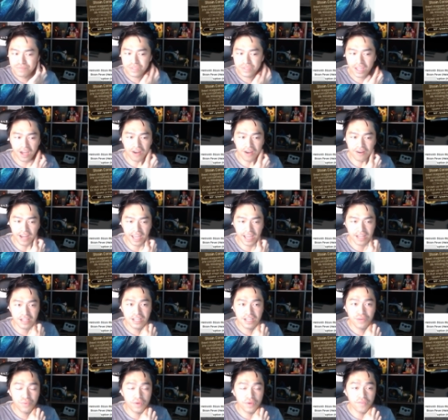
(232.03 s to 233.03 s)
All right.
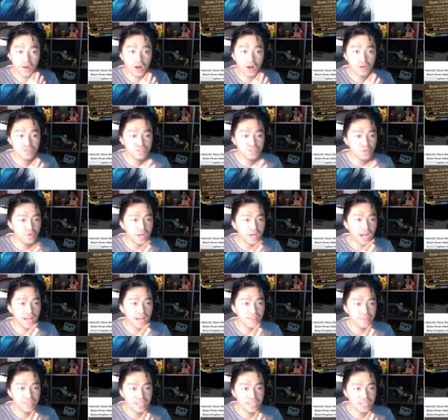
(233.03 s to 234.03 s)
We've also
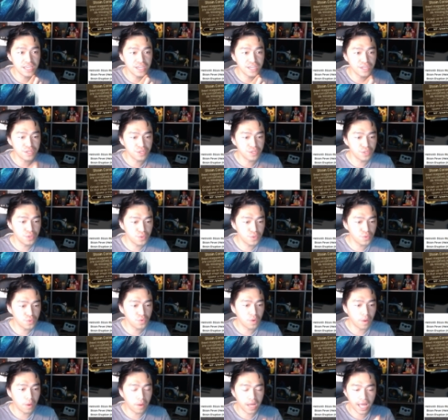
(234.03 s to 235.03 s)
got the
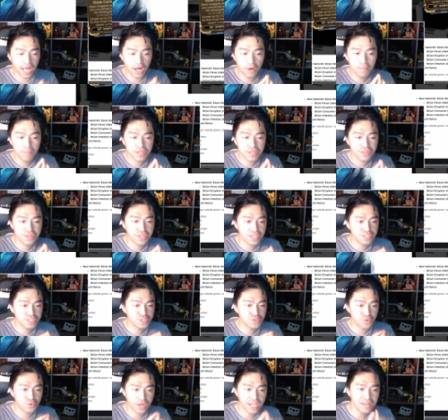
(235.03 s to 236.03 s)
new Helminth
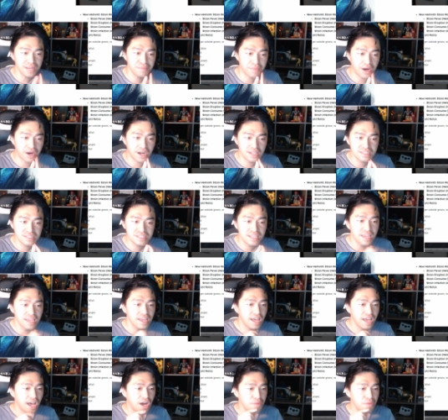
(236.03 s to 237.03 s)
Strain mods.
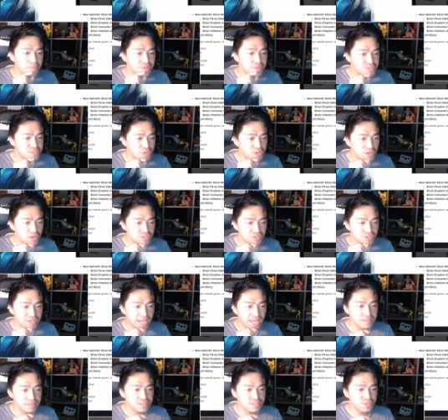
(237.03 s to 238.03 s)
Helminth Charger
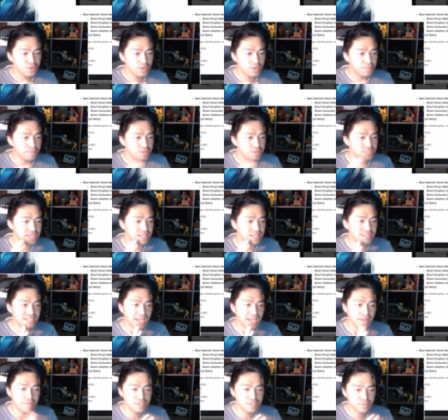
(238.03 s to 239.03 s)
gains 30%
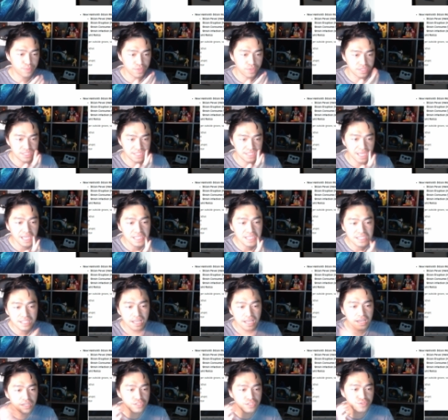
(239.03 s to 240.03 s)
damage persist.
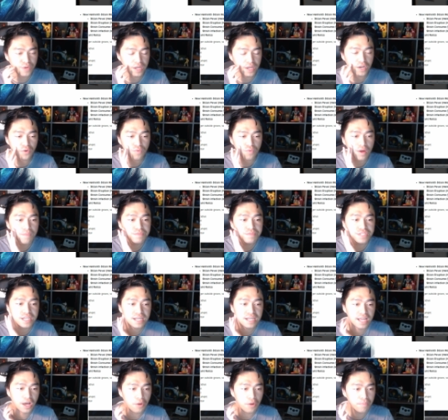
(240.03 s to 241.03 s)
Strain
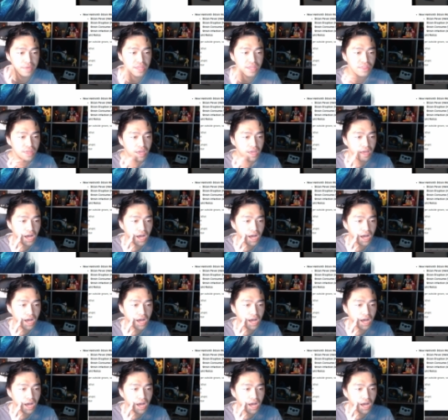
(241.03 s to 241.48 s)
Eruption, Helminth.